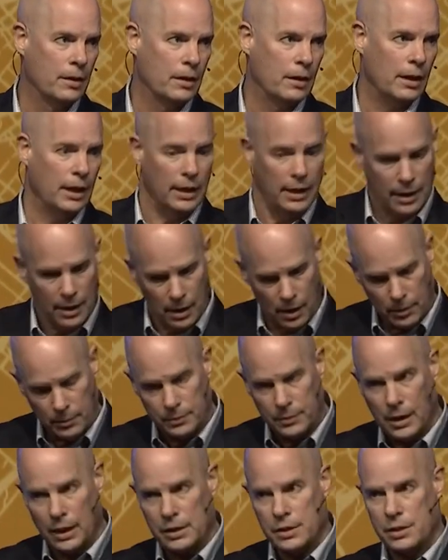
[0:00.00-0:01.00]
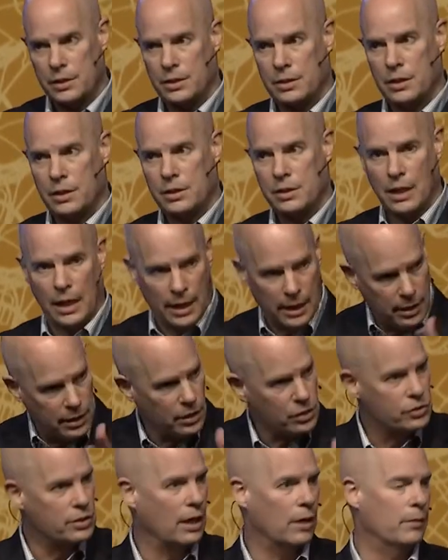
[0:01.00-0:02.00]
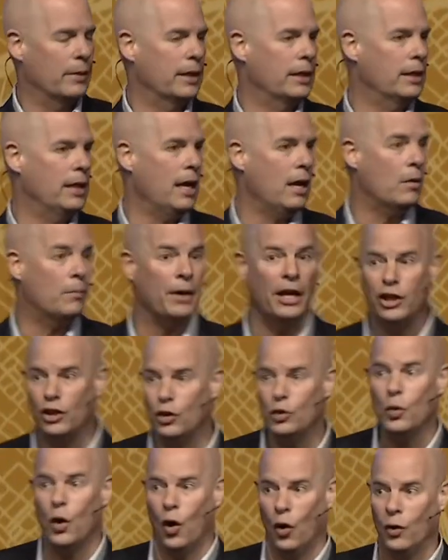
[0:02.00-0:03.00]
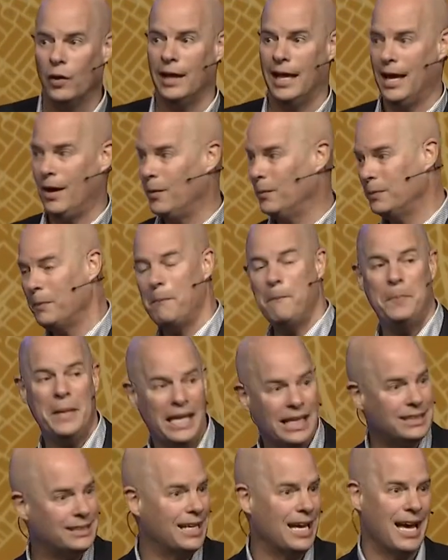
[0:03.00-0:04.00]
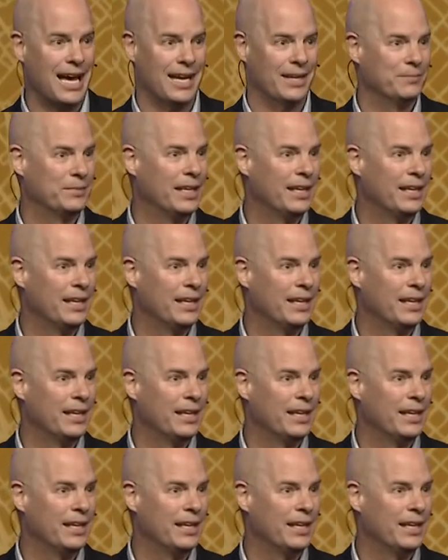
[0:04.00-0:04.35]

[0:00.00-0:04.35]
And it helped us to say, here's how we can help. And you all help big time.